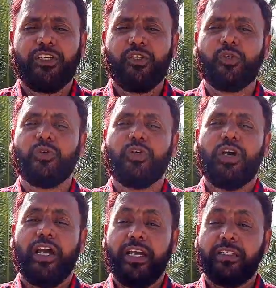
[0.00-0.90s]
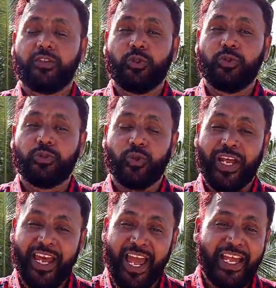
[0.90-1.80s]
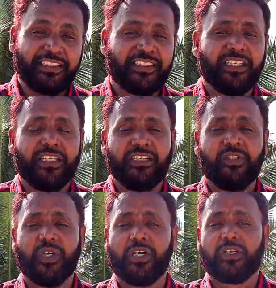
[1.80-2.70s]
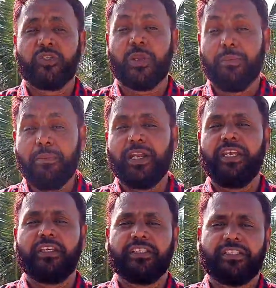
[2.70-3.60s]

you to enhance your memory